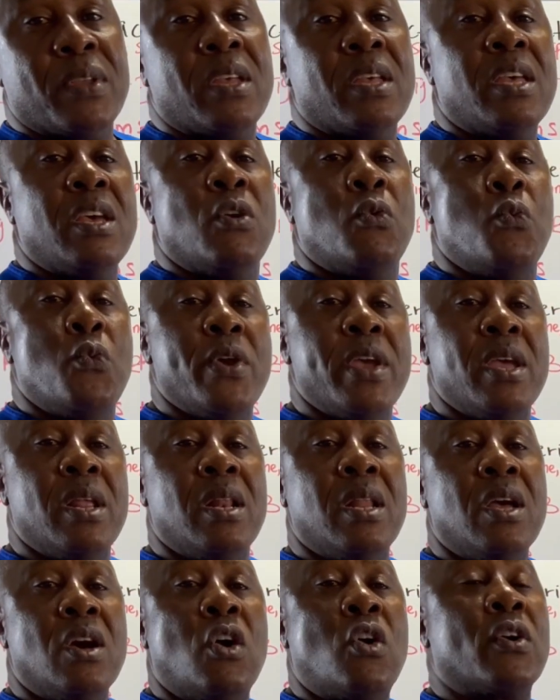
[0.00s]
A wheal
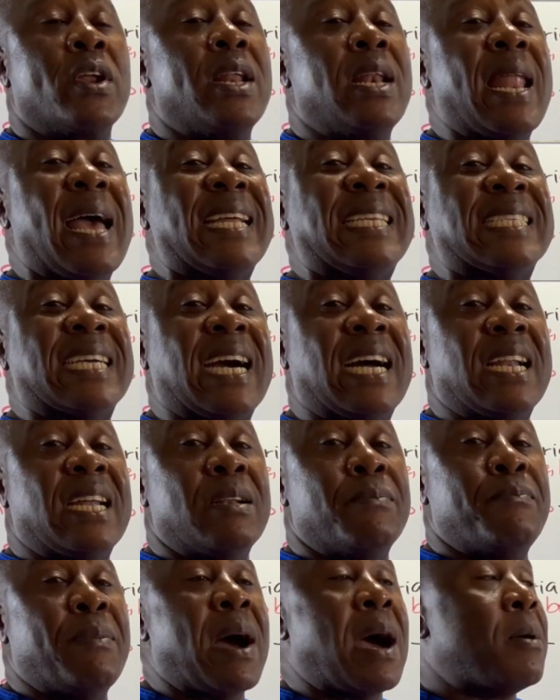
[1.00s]
or a light
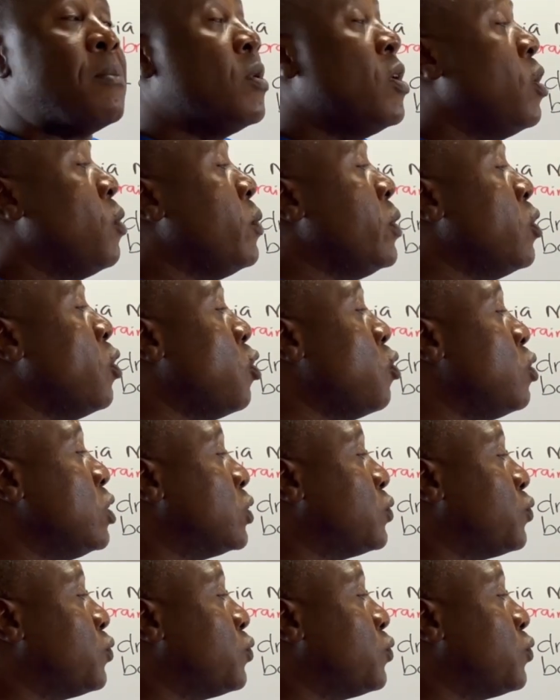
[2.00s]
colored bump will always